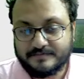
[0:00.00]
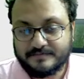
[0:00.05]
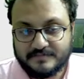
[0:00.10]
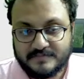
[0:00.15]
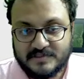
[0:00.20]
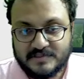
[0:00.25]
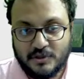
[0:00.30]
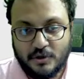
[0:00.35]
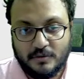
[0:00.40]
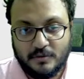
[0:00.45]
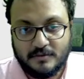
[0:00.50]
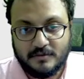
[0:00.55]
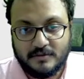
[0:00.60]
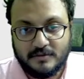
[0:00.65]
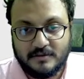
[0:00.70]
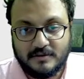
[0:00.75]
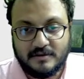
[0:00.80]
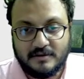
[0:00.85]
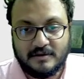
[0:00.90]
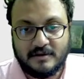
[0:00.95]
So
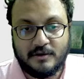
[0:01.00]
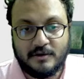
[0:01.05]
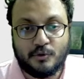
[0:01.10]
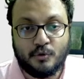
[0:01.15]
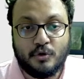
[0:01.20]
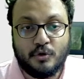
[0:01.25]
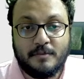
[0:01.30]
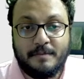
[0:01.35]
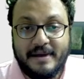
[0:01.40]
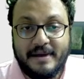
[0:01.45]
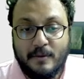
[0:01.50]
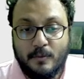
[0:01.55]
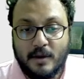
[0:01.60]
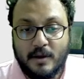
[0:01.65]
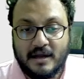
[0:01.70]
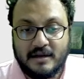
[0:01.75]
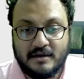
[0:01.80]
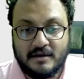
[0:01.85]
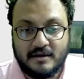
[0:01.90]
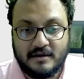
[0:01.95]
rook
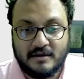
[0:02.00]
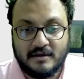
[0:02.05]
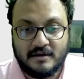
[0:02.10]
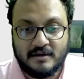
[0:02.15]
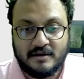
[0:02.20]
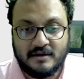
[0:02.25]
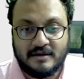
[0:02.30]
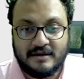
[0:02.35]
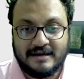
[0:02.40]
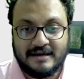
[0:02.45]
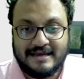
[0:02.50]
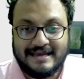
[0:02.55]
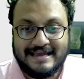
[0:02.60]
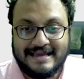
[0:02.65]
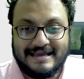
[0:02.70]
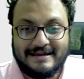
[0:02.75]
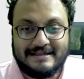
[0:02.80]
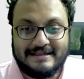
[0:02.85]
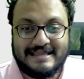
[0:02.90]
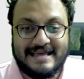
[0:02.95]
b1,
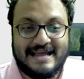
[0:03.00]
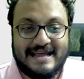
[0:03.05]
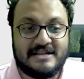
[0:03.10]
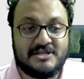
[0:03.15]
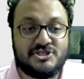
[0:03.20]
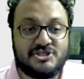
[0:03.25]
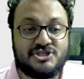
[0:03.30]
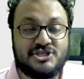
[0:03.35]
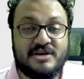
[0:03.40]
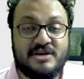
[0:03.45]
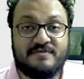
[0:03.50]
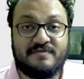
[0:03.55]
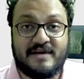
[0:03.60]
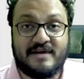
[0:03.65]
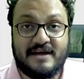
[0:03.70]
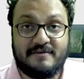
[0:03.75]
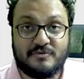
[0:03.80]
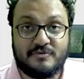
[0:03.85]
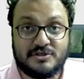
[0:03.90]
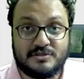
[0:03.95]
then
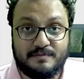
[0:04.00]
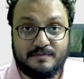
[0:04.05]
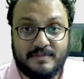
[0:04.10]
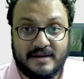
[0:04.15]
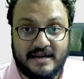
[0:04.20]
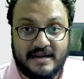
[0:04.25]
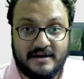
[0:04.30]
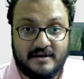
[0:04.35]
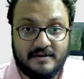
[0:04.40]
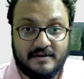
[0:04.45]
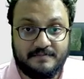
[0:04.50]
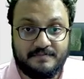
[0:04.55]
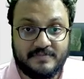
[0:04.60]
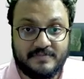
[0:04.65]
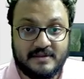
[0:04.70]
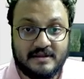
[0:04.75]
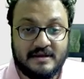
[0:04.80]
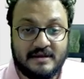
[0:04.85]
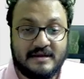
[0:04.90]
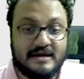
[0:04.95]
g5 was played.
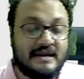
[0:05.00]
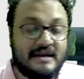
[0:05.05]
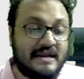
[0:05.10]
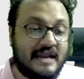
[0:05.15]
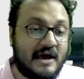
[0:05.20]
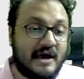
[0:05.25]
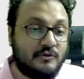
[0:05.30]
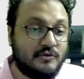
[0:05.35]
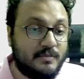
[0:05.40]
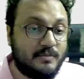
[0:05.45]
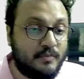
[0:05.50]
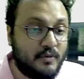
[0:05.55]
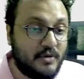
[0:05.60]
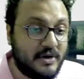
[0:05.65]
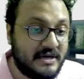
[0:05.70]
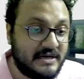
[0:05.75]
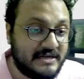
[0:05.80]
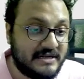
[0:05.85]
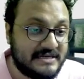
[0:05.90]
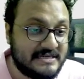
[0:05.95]
Now the
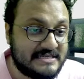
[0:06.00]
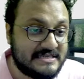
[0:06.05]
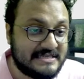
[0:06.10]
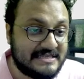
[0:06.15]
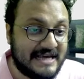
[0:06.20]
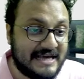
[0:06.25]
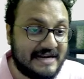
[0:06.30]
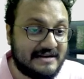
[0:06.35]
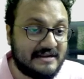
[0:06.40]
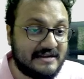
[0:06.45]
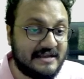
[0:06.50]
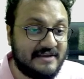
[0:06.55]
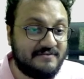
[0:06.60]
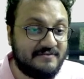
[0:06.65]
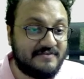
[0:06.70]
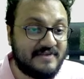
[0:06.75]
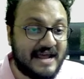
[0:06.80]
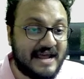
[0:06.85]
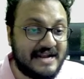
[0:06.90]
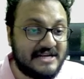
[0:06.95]
point is that if
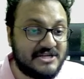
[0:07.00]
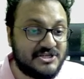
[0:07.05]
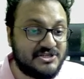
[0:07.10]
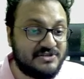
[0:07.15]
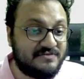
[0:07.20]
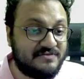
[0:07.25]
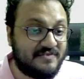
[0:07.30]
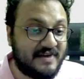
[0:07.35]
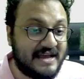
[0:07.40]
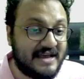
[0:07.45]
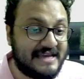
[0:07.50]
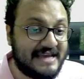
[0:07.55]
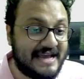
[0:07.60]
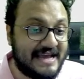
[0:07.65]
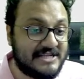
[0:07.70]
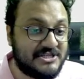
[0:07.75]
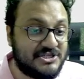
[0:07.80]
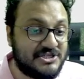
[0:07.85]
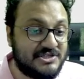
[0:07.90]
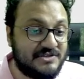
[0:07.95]
knight g5, h
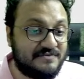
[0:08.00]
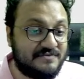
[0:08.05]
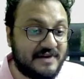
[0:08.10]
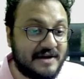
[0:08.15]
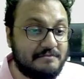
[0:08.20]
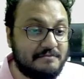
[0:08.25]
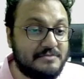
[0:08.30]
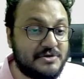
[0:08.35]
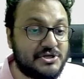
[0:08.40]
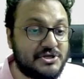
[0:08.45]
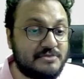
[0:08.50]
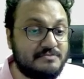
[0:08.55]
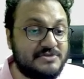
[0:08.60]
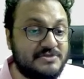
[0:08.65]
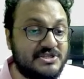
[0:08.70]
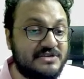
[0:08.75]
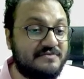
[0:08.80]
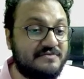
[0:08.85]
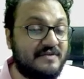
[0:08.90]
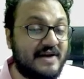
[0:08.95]
g5, bishop
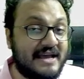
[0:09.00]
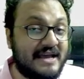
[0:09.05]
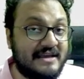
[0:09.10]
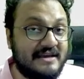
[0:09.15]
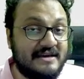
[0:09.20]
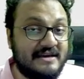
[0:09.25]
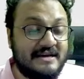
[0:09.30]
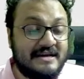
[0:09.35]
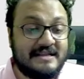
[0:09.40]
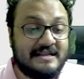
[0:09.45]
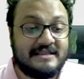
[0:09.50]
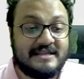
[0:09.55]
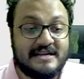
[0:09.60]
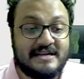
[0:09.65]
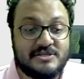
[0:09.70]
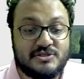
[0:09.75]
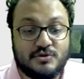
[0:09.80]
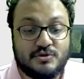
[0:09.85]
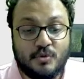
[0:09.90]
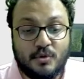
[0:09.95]
g5, there
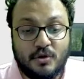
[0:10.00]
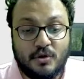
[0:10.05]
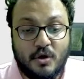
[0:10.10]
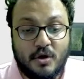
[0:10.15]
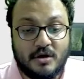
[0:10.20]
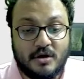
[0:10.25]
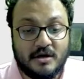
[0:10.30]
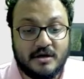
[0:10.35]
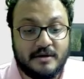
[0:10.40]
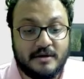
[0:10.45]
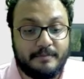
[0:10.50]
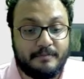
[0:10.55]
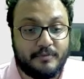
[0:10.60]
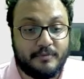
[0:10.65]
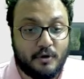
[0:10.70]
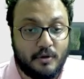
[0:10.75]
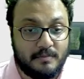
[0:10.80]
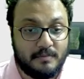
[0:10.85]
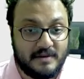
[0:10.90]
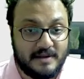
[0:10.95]
is no longer a
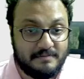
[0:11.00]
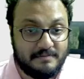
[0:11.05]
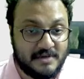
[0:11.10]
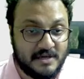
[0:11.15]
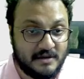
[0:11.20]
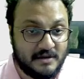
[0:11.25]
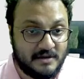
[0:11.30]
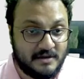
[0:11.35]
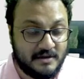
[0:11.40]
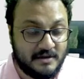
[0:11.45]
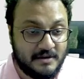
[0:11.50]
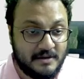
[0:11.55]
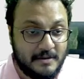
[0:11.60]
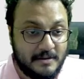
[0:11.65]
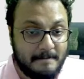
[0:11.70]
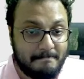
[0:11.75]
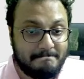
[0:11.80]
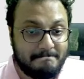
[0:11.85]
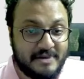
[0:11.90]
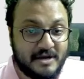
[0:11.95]
problem here
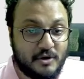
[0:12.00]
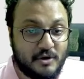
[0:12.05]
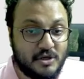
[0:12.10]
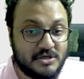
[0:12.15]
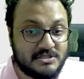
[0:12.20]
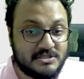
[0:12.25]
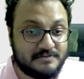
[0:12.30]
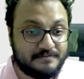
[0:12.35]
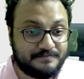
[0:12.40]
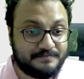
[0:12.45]
because